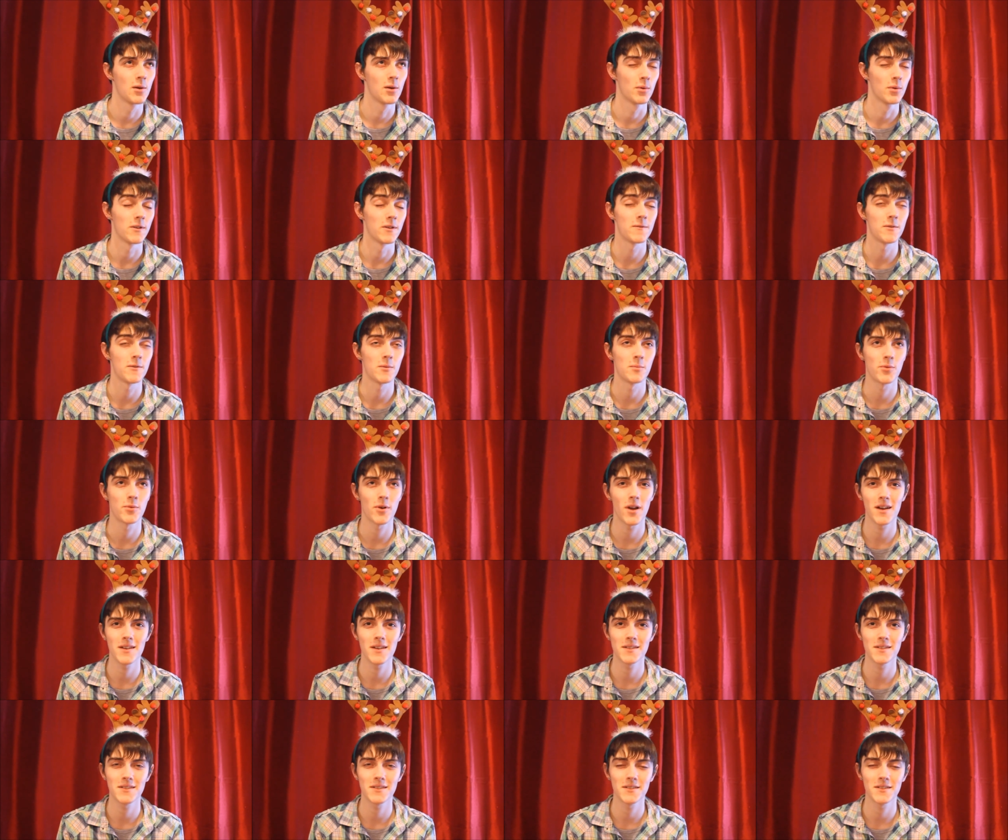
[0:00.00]
win a few
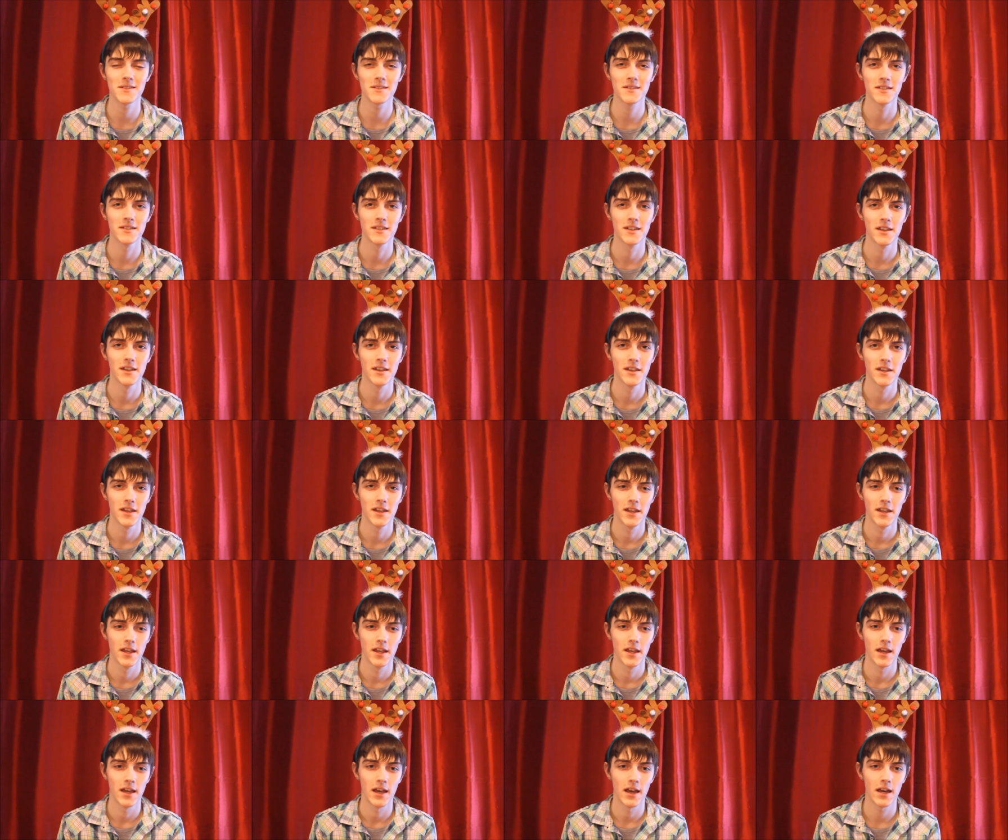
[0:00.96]
prizes,
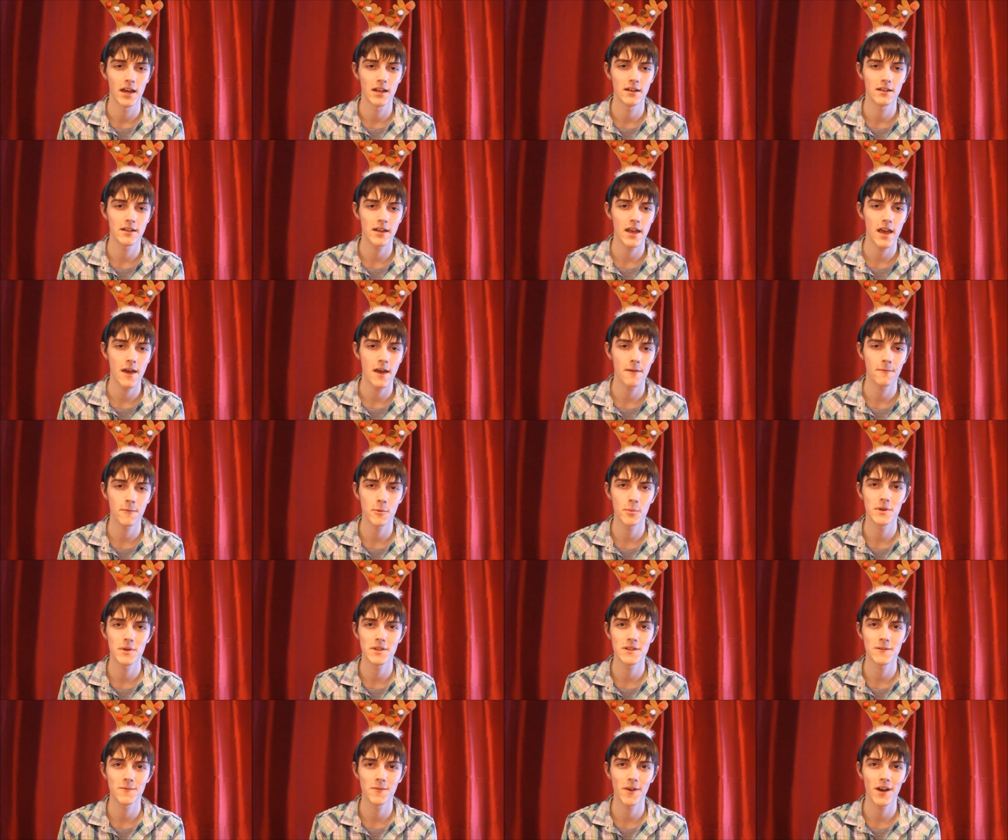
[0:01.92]
and
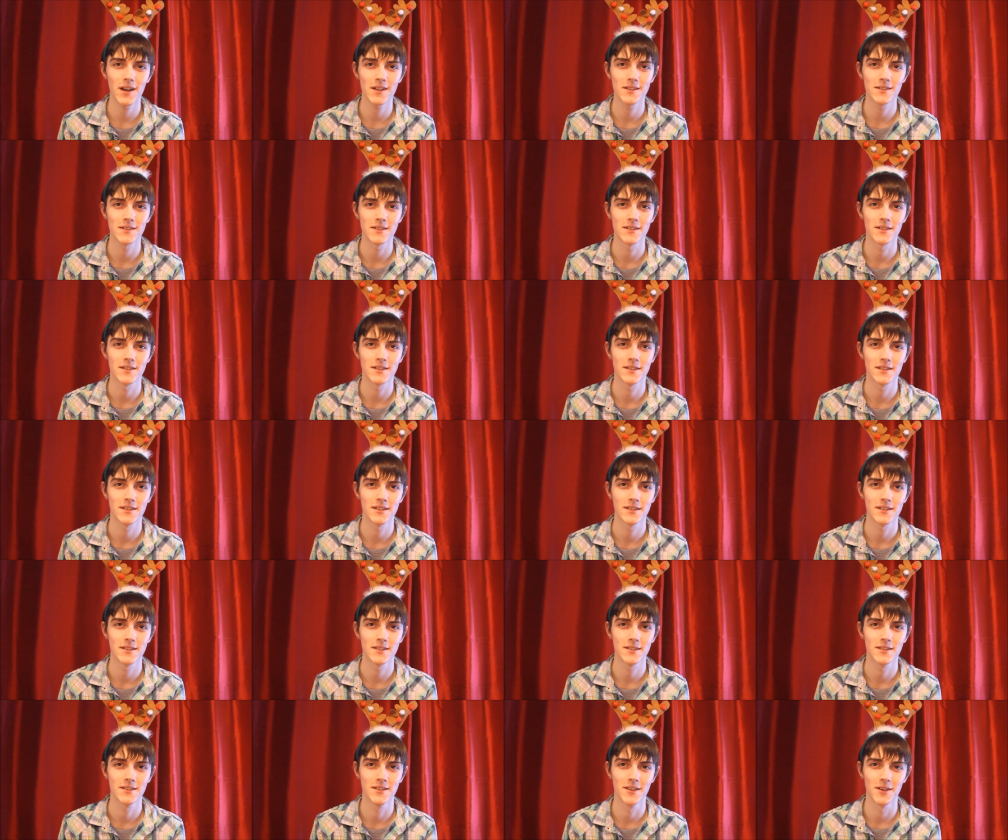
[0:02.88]
everybody's invited.
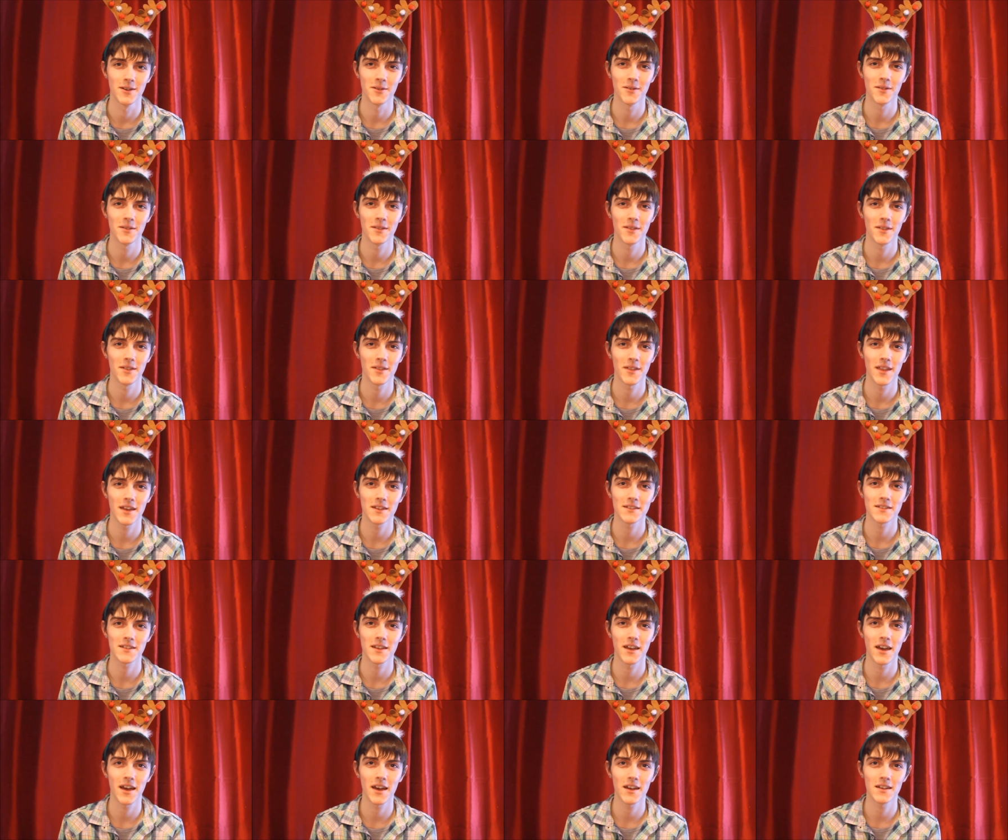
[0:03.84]
So thanks
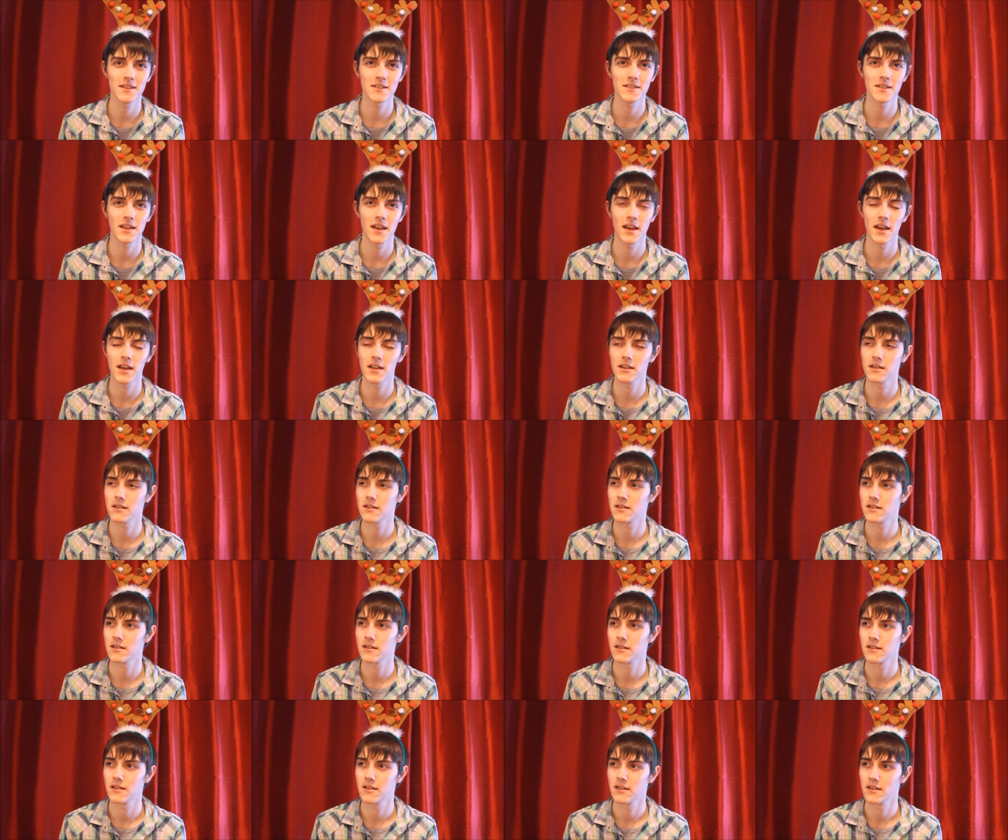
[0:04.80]
guys, and
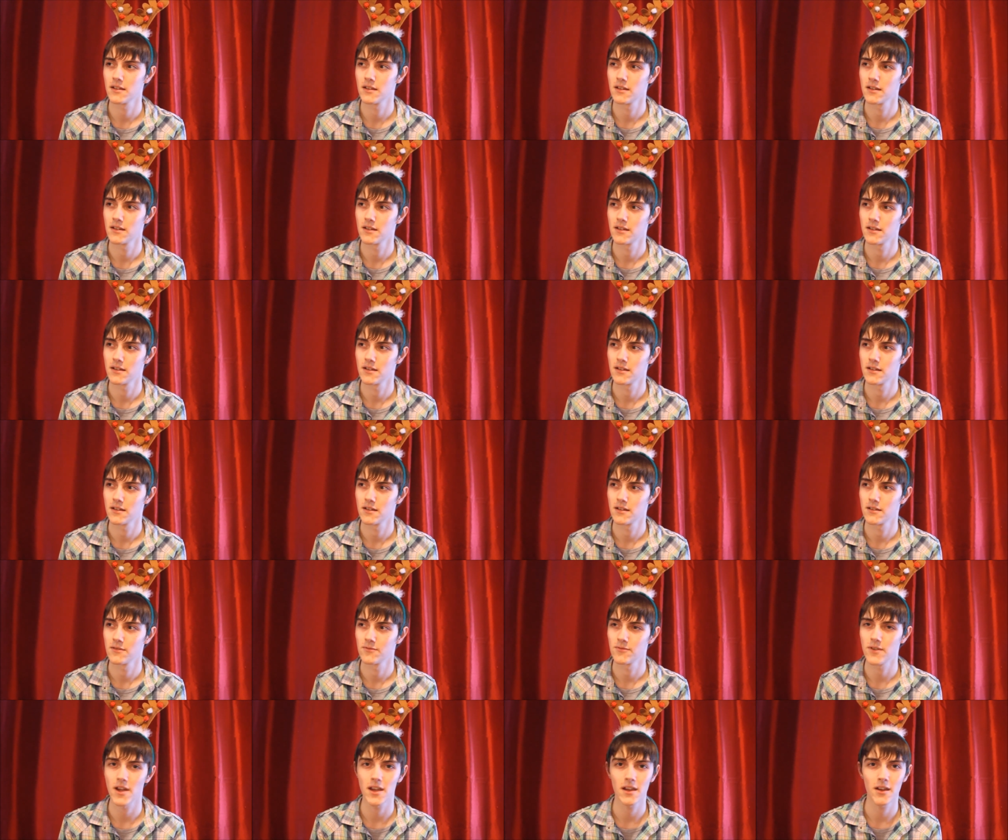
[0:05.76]

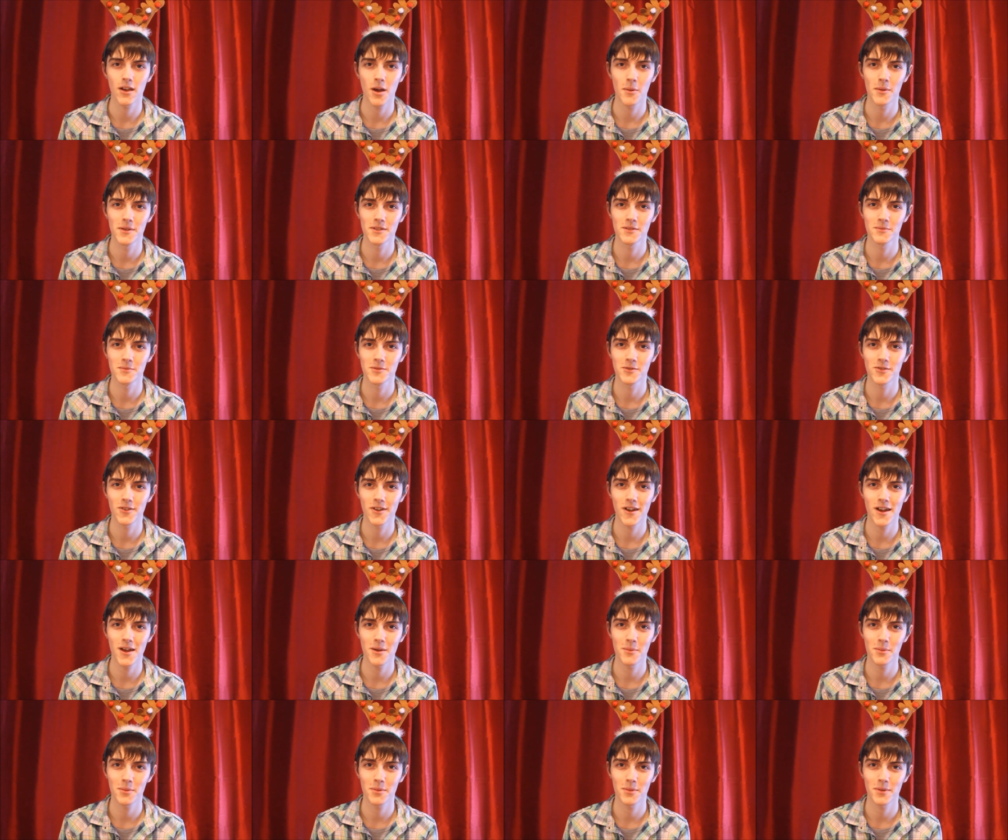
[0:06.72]
rate, comment,
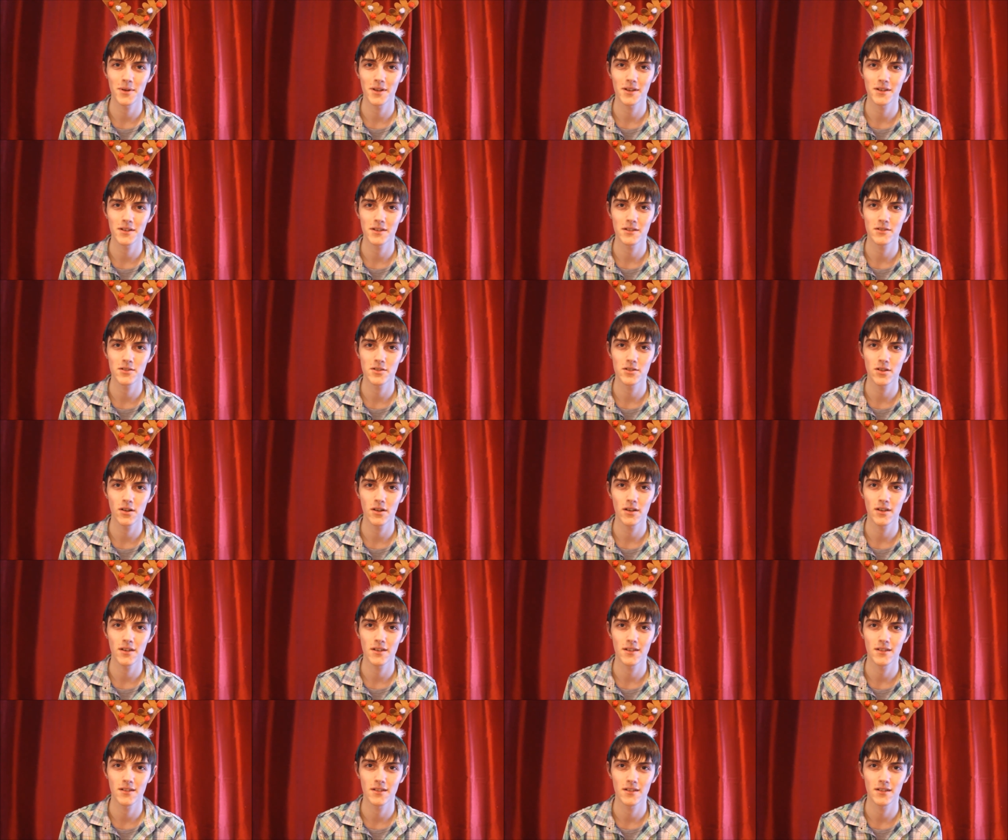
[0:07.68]
subscribe, and enjoy.
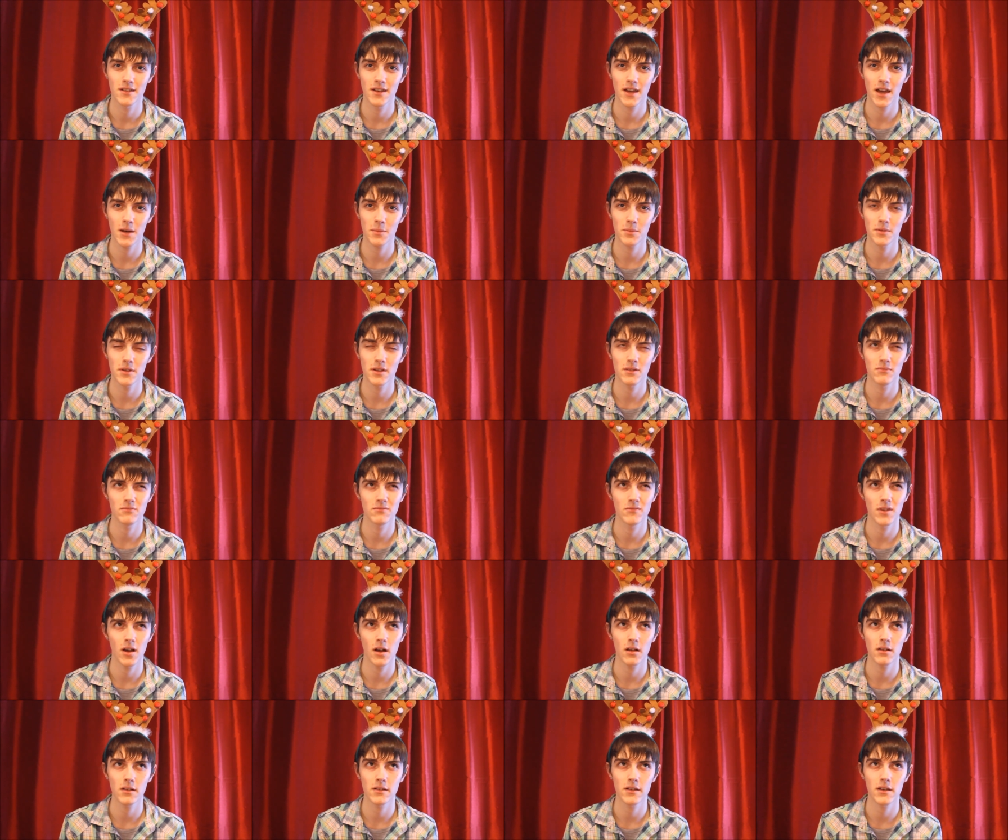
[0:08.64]
Happy
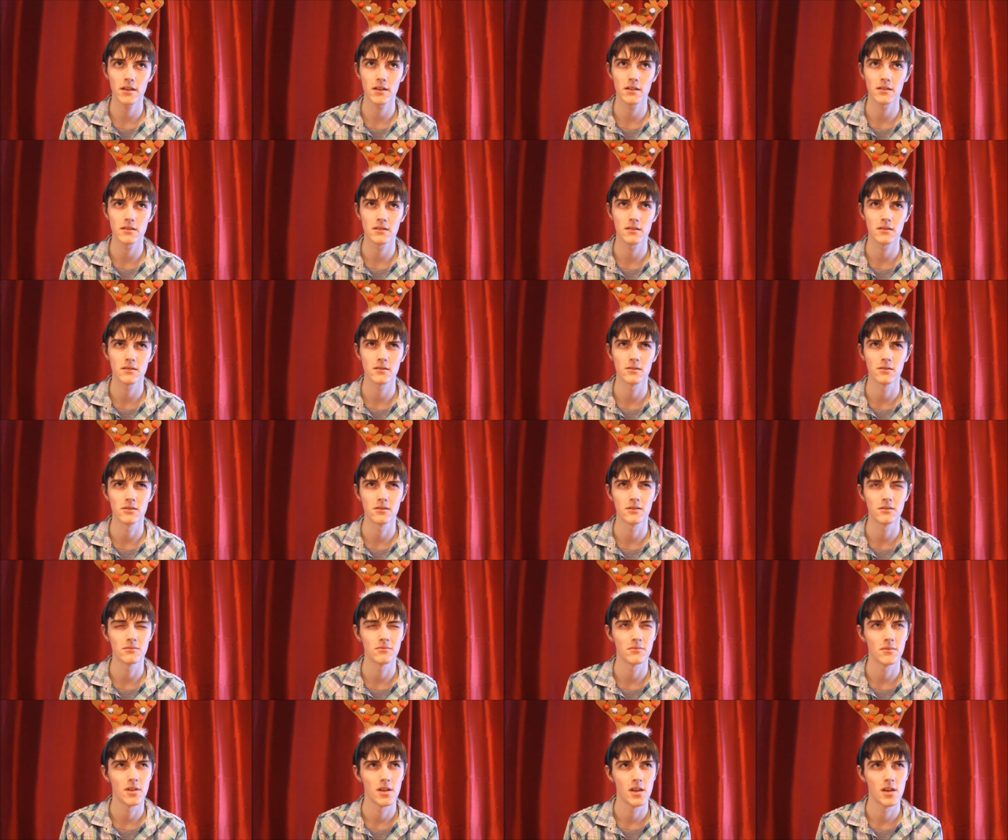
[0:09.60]
holidays or